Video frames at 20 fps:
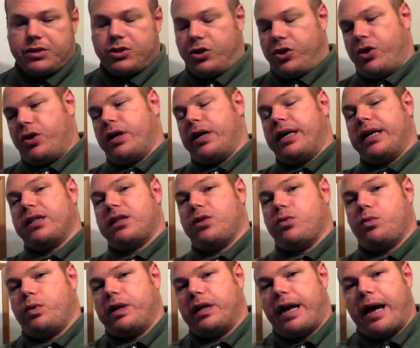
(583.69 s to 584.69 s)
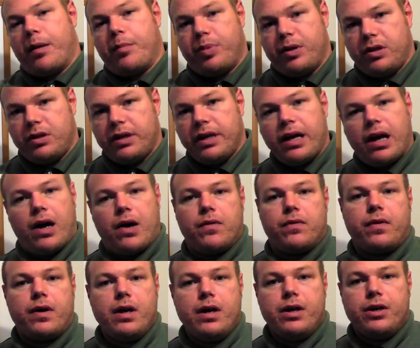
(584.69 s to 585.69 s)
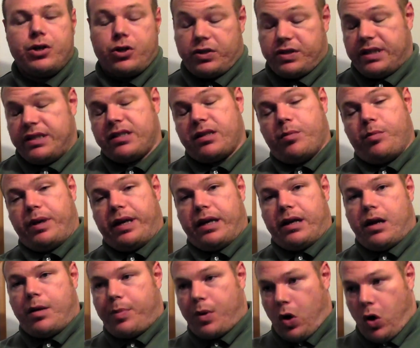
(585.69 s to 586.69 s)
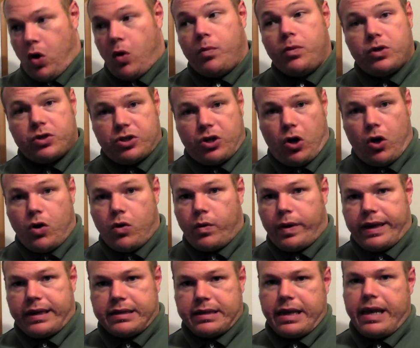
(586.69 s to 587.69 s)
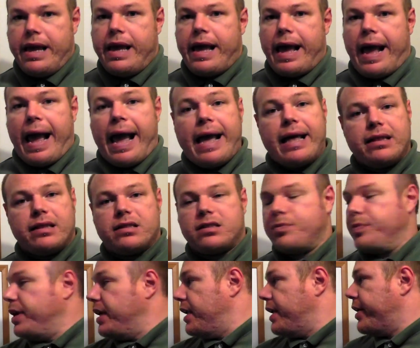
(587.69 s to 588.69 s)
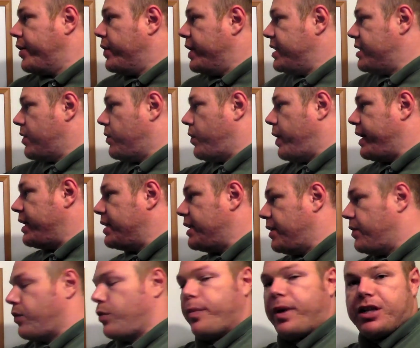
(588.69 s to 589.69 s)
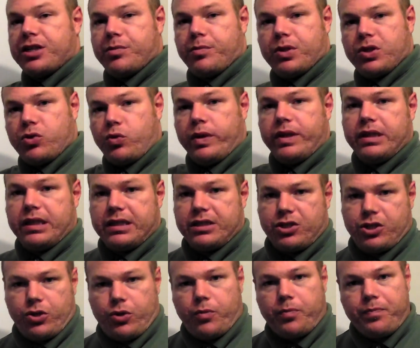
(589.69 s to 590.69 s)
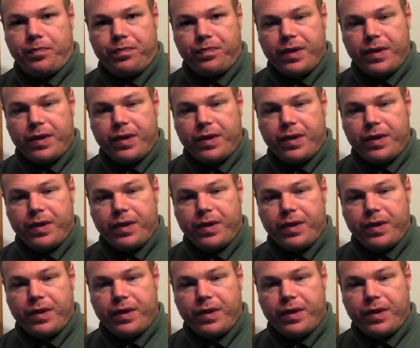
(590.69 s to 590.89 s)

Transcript: So you're gonna get the reliability of your system being up almost always and the speed increase of writing the information between these two.